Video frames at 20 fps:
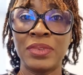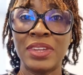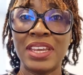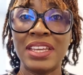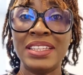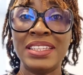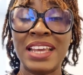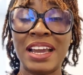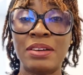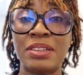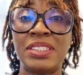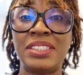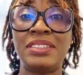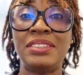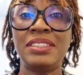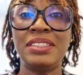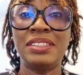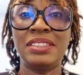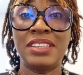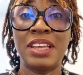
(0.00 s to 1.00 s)
Their
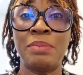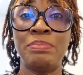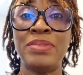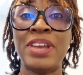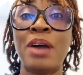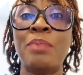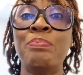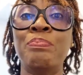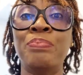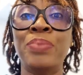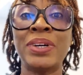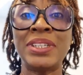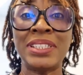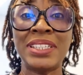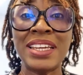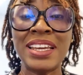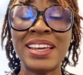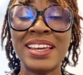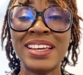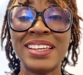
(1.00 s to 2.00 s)
system, their
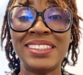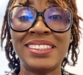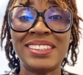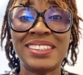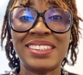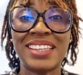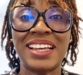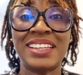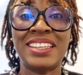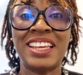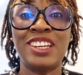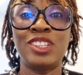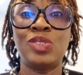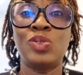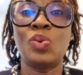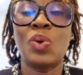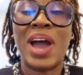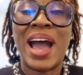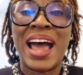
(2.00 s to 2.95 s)
body started to